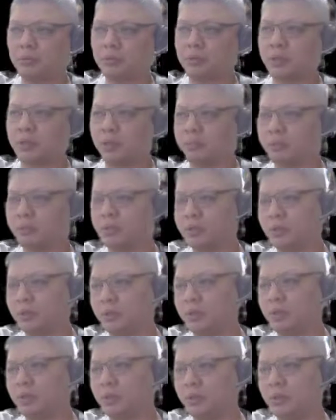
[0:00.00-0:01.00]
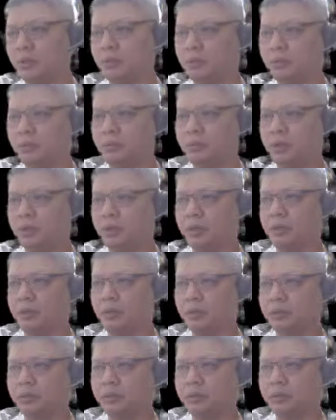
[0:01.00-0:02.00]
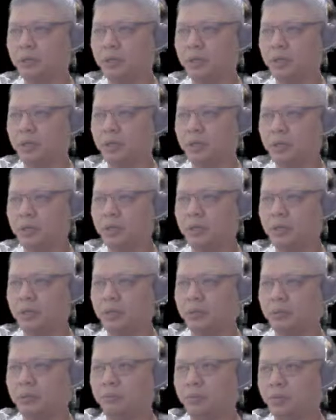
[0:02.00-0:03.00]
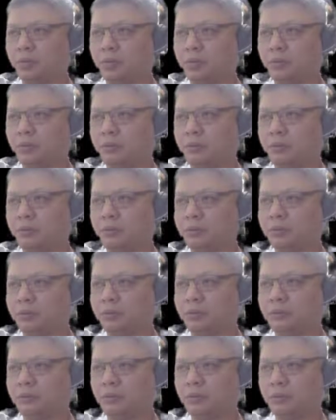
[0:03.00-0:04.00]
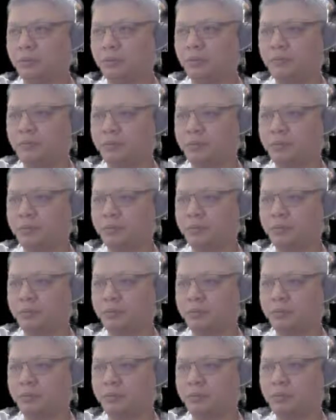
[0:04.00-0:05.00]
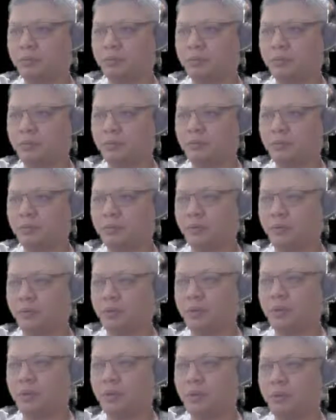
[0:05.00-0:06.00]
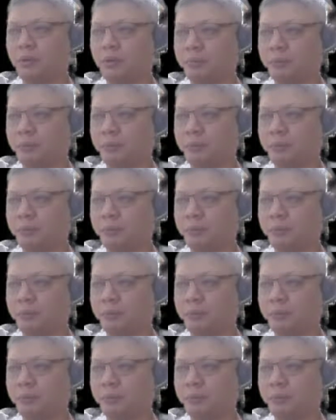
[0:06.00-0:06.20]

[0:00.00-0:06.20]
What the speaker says: black would capture the red horse, and 1, 2, 3, 4 versus 1, 2, 3, 4.